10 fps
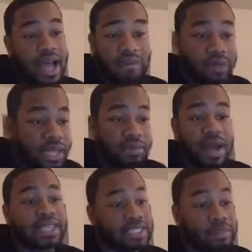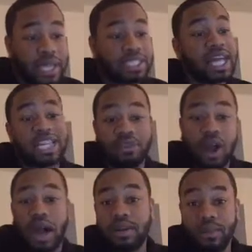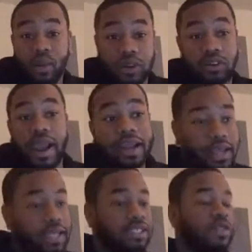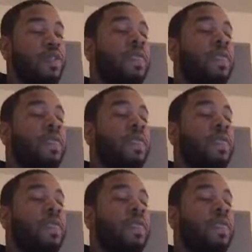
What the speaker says: I'm getting stocks for unborn grandkids.